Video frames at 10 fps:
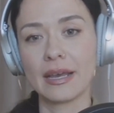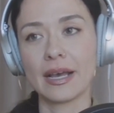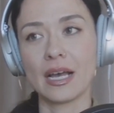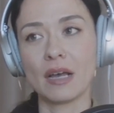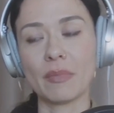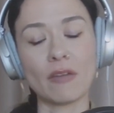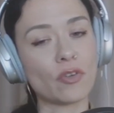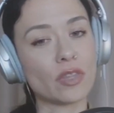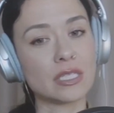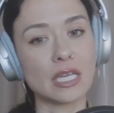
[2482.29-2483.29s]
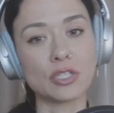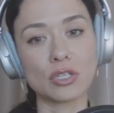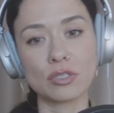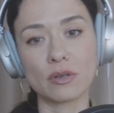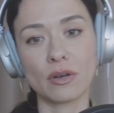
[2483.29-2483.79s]
and for the
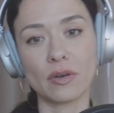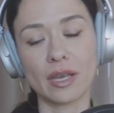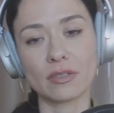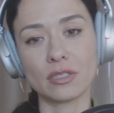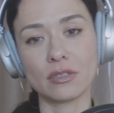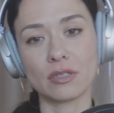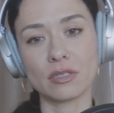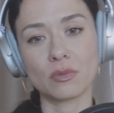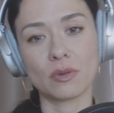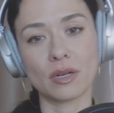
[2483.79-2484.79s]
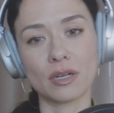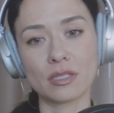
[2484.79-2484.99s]
teachers who are going out to do this work.